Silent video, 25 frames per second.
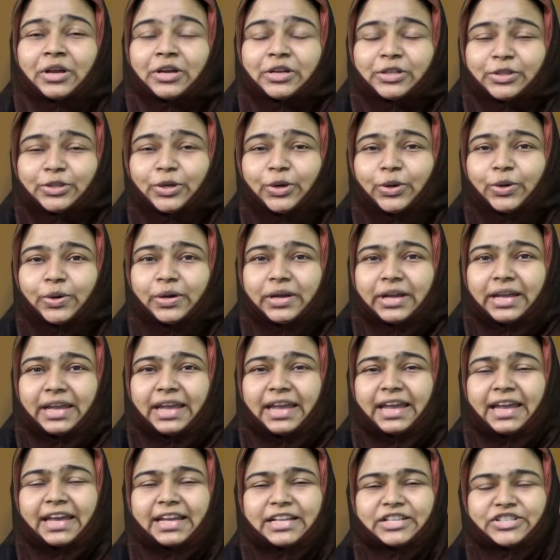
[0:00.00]
Though
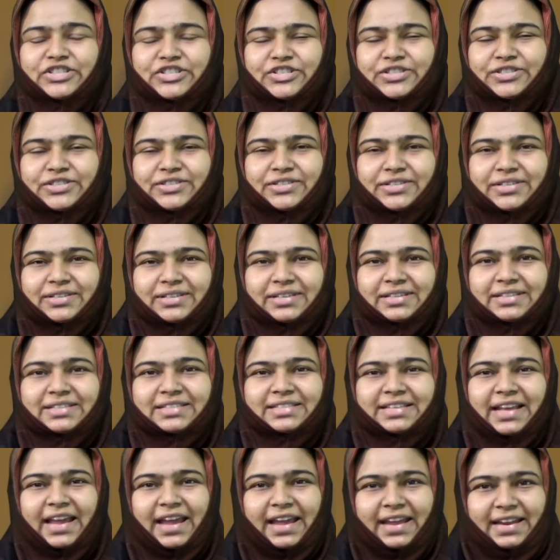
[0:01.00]
each
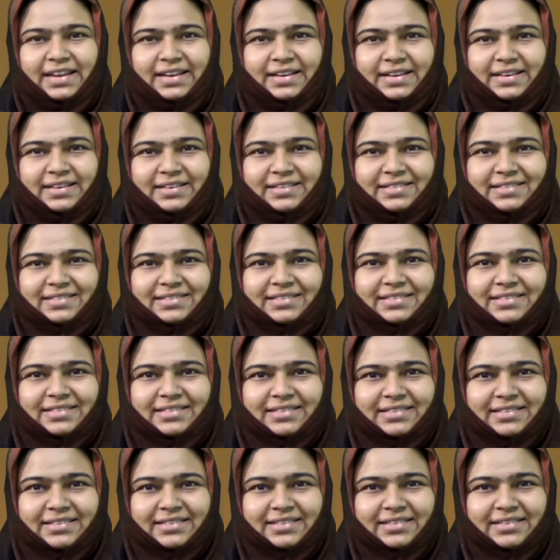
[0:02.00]
state,
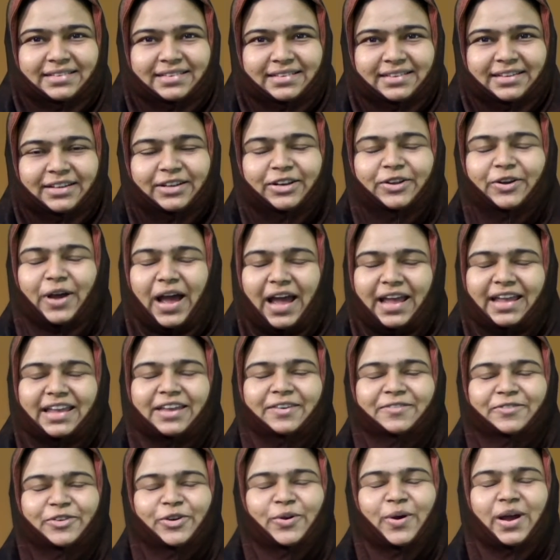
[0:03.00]
I
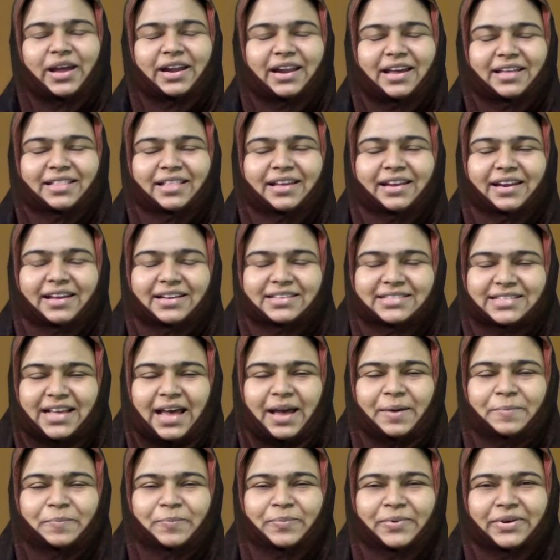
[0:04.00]
give you another
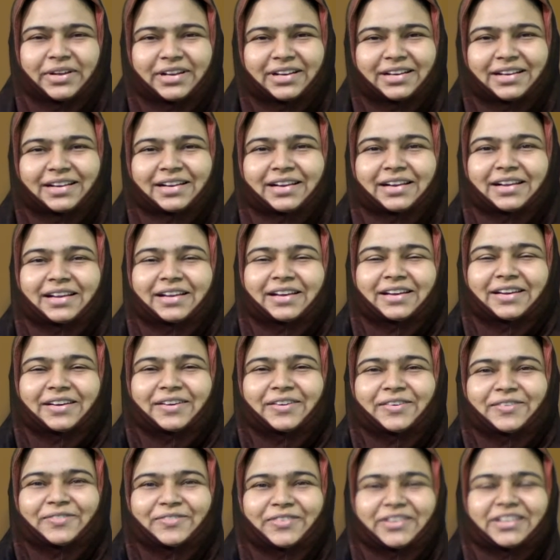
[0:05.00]
example.
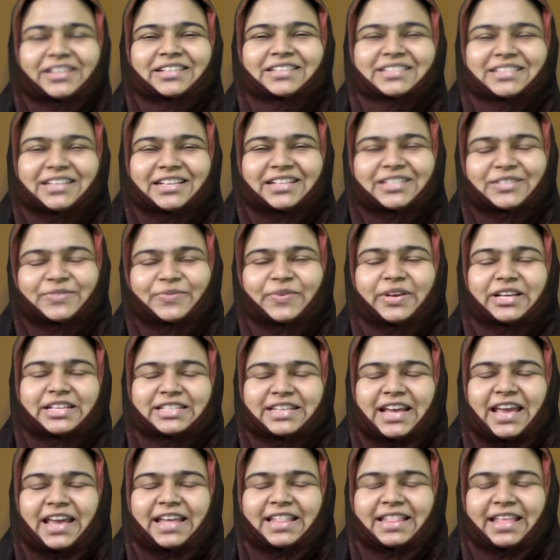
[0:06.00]
For instance, we
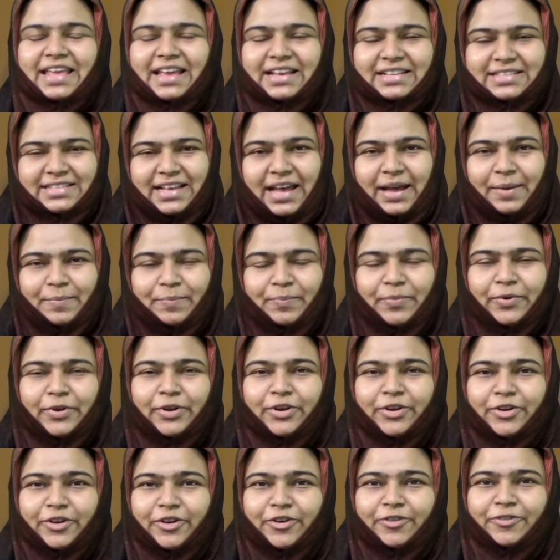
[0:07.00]
take the
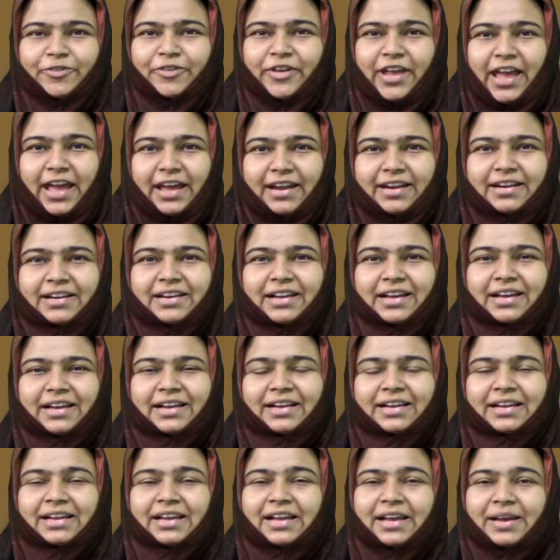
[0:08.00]
example of Kerala.
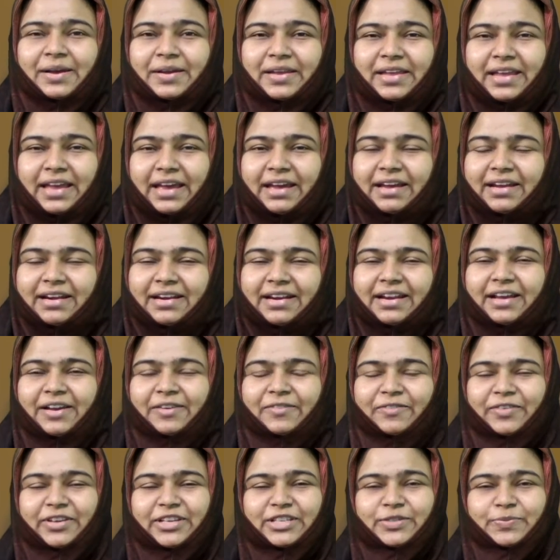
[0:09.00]
Kerala,
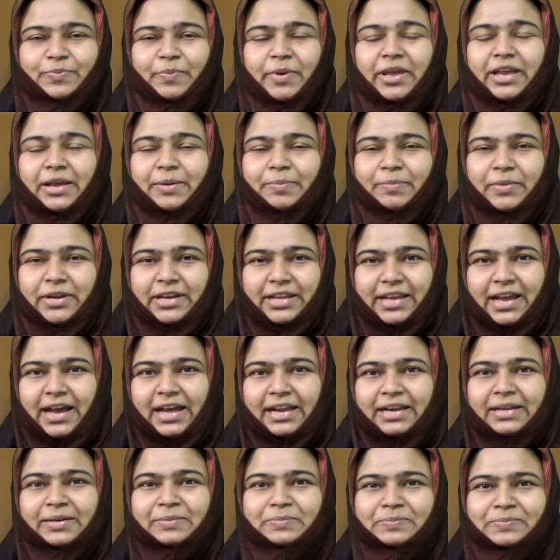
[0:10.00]
we speak
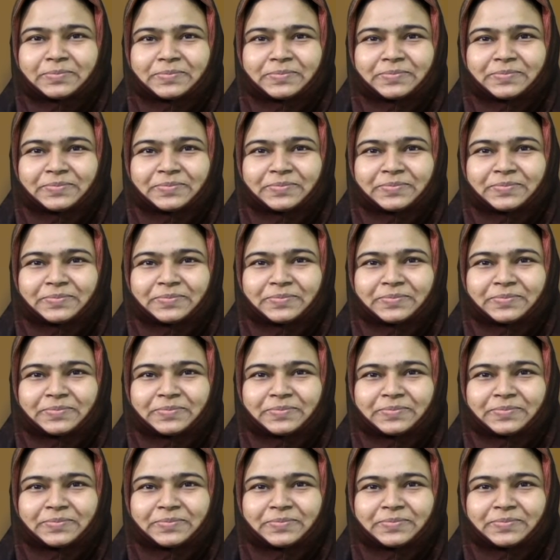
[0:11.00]
Malayalam.